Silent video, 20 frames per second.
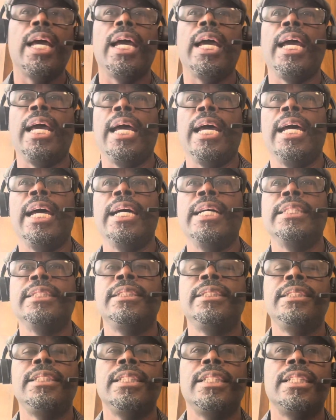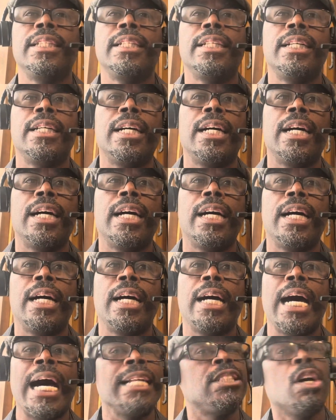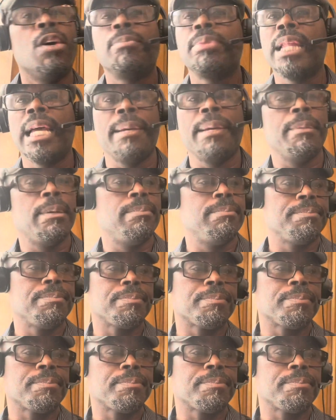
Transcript: And I don't blame him.